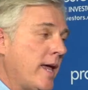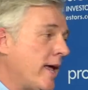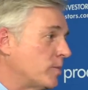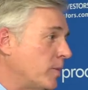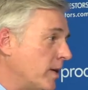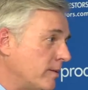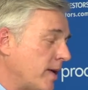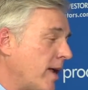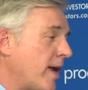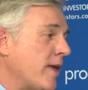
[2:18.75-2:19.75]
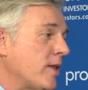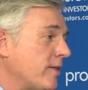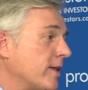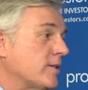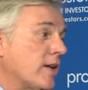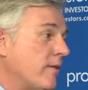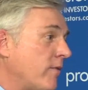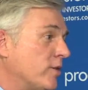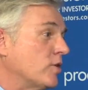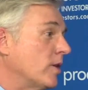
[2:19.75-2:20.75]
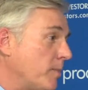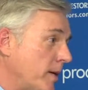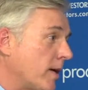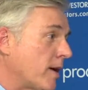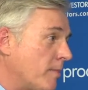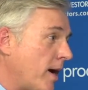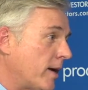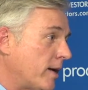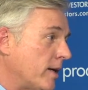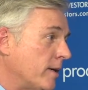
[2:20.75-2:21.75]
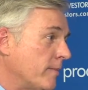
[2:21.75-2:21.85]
has been, and I think that's going to eventually be a commodity.